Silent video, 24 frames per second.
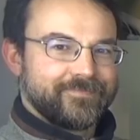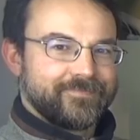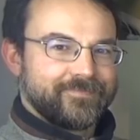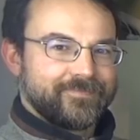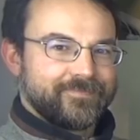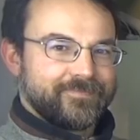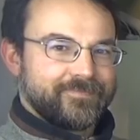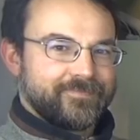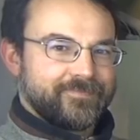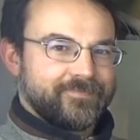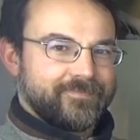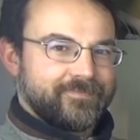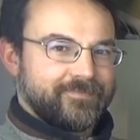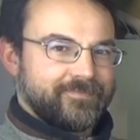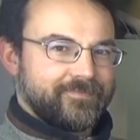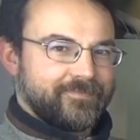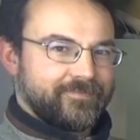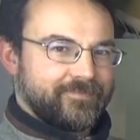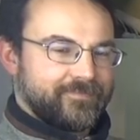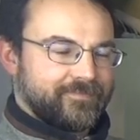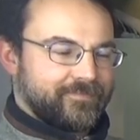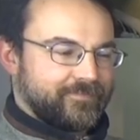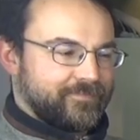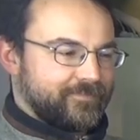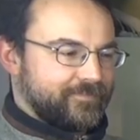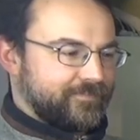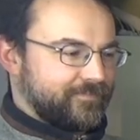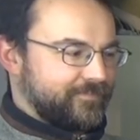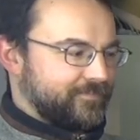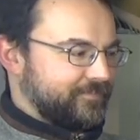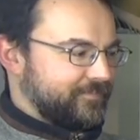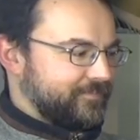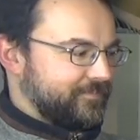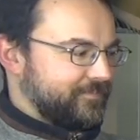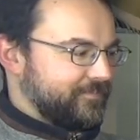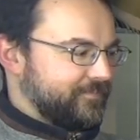
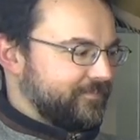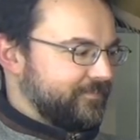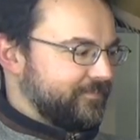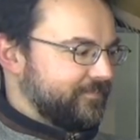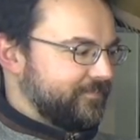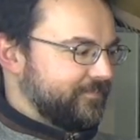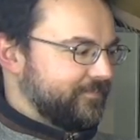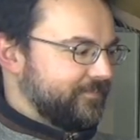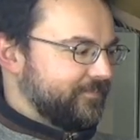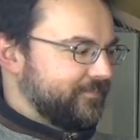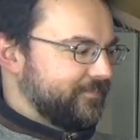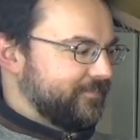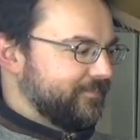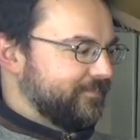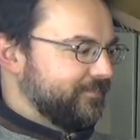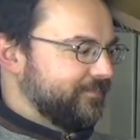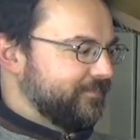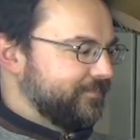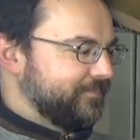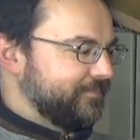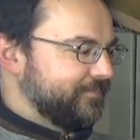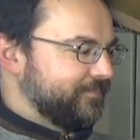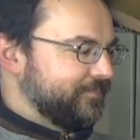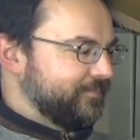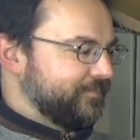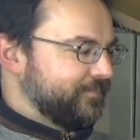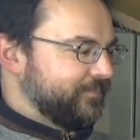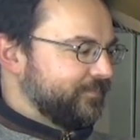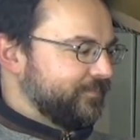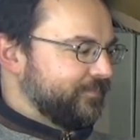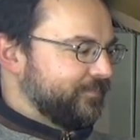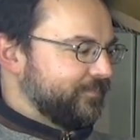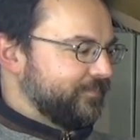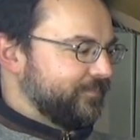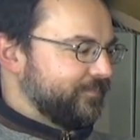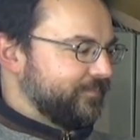
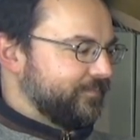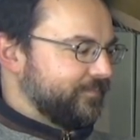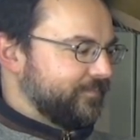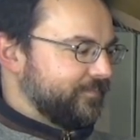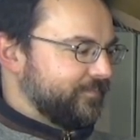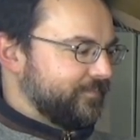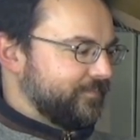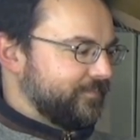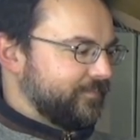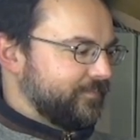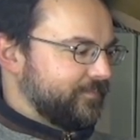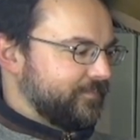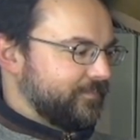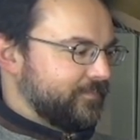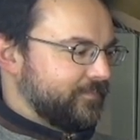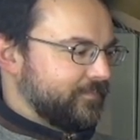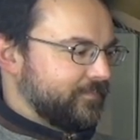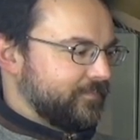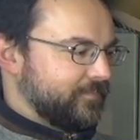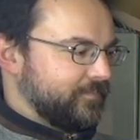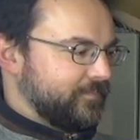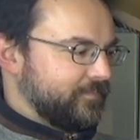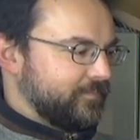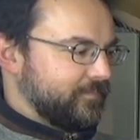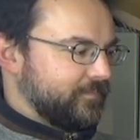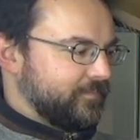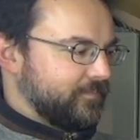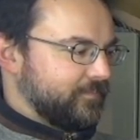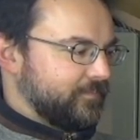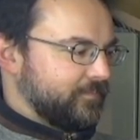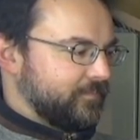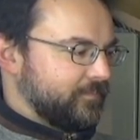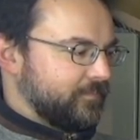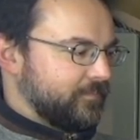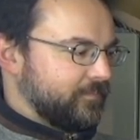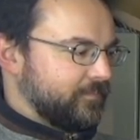
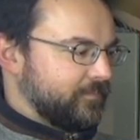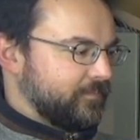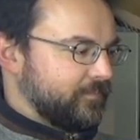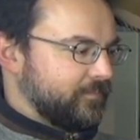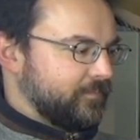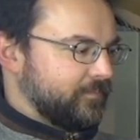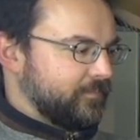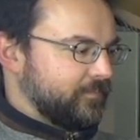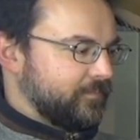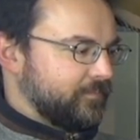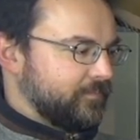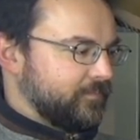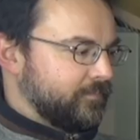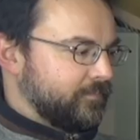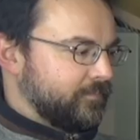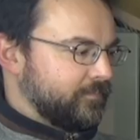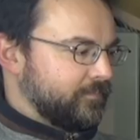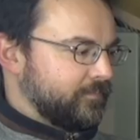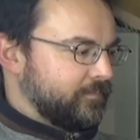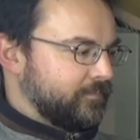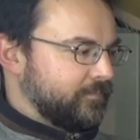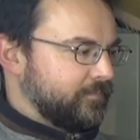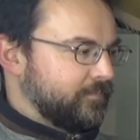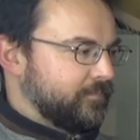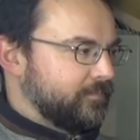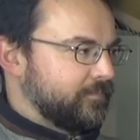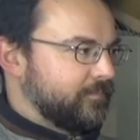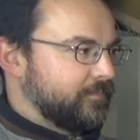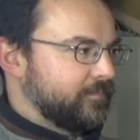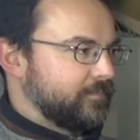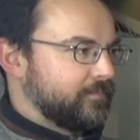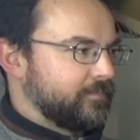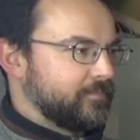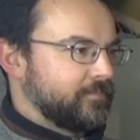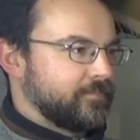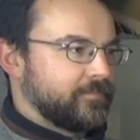
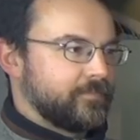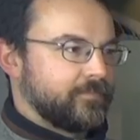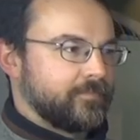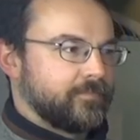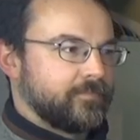This person isn't speaking.